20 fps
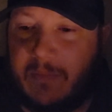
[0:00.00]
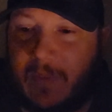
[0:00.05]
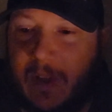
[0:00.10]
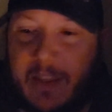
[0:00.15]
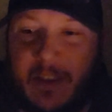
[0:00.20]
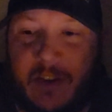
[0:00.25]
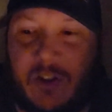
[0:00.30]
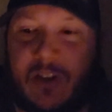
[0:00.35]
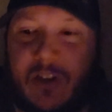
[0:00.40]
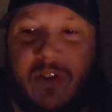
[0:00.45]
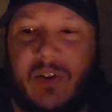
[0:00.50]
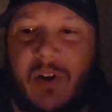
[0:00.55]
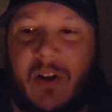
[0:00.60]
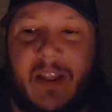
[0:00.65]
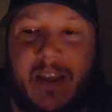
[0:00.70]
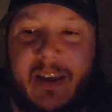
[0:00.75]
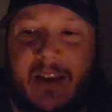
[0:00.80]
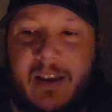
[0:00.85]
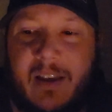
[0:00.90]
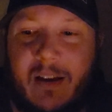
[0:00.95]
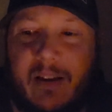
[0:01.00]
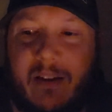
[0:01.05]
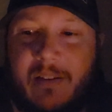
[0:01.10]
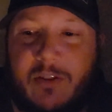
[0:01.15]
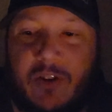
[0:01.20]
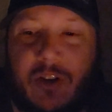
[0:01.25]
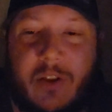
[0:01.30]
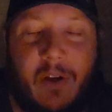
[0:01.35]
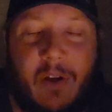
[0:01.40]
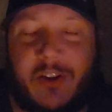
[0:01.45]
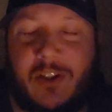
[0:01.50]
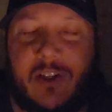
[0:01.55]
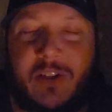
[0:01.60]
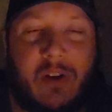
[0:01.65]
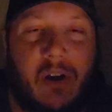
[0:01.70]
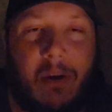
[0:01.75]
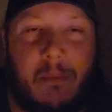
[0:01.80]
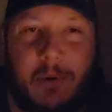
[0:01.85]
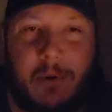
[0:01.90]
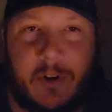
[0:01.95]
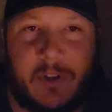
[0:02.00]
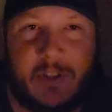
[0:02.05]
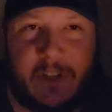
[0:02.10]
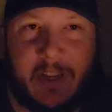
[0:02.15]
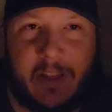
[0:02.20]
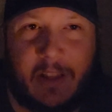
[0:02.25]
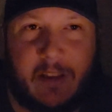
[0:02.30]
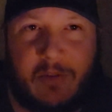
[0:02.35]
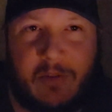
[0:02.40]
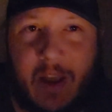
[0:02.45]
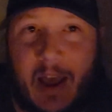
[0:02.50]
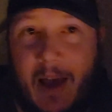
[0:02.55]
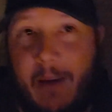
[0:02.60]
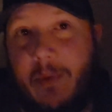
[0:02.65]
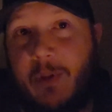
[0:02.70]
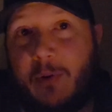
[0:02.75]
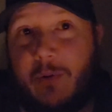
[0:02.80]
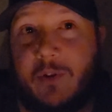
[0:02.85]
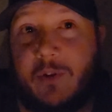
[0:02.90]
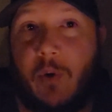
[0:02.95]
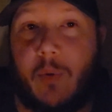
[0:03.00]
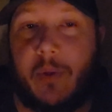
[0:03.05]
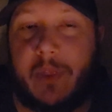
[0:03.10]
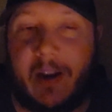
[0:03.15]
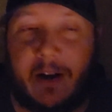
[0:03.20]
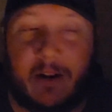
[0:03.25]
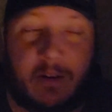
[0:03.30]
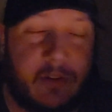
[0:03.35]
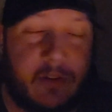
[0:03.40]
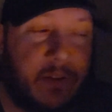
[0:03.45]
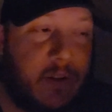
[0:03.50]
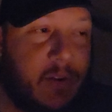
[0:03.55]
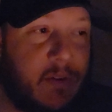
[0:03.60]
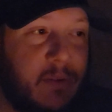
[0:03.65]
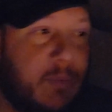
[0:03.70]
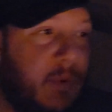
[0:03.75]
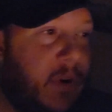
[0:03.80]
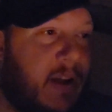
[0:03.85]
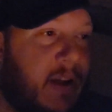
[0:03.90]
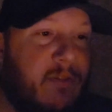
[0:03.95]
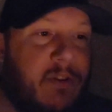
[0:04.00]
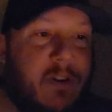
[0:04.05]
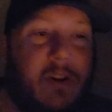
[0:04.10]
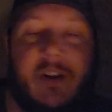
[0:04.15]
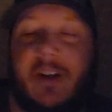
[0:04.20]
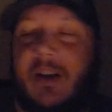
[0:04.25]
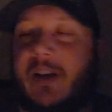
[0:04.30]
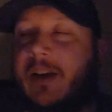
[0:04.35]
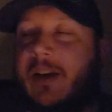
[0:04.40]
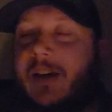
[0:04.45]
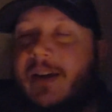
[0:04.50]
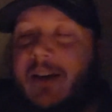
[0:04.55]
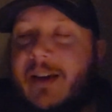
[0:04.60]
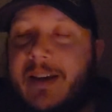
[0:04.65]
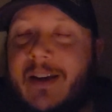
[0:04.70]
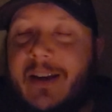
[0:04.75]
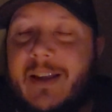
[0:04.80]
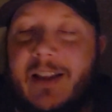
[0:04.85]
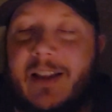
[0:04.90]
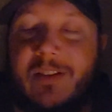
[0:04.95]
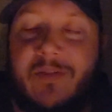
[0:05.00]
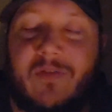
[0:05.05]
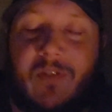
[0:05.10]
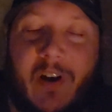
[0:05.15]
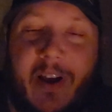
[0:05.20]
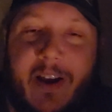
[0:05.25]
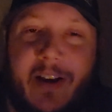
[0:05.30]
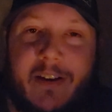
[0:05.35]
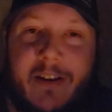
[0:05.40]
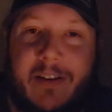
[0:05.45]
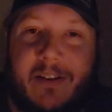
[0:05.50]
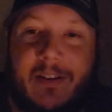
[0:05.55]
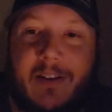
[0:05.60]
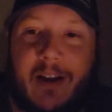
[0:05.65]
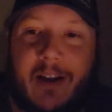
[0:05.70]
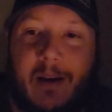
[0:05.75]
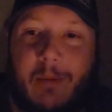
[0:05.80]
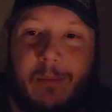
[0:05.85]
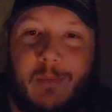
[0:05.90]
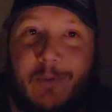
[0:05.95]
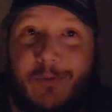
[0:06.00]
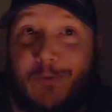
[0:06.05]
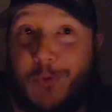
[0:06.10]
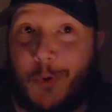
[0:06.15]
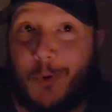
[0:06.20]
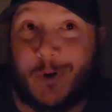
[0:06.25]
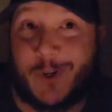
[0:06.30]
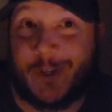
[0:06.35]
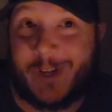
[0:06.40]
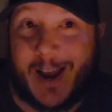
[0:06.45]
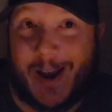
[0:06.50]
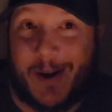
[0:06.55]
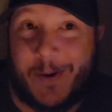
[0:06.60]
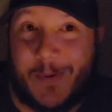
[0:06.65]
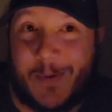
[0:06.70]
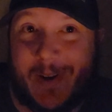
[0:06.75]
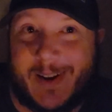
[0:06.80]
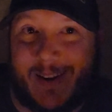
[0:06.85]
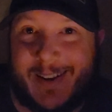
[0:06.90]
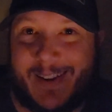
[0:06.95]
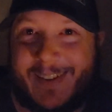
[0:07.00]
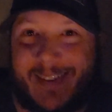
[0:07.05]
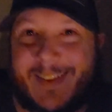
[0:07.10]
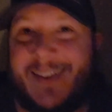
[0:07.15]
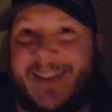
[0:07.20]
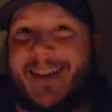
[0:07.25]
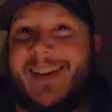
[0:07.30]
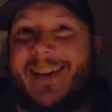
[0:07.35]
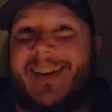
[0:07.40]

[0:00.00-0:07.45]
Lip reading: think she saw she thought she saw a person in the cab, but there was no one there, so whatever. That's fine. Foreshadowing.